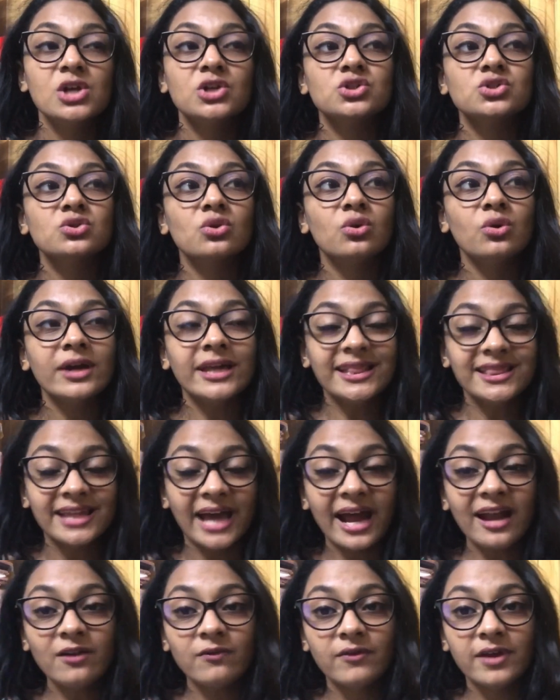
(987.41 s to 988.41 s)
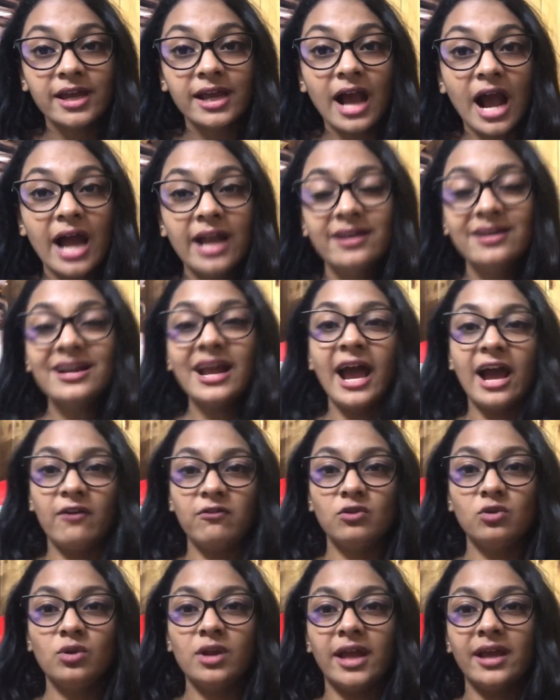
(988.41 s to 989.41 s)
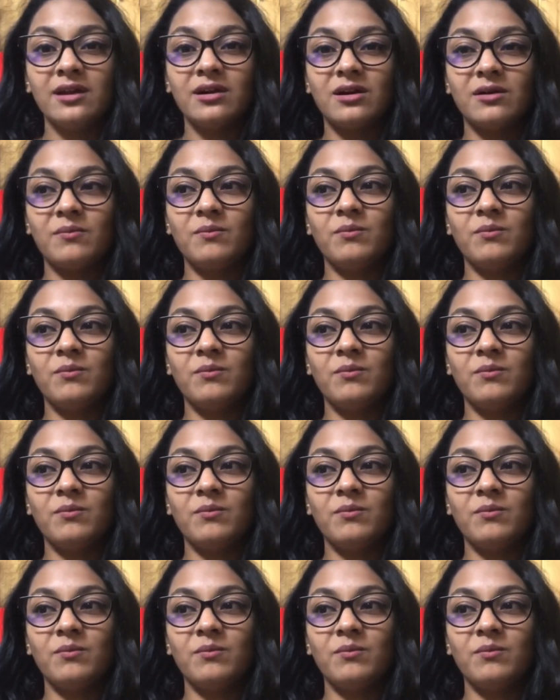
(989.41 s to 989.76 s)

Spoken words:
So in that way, I didn't have to like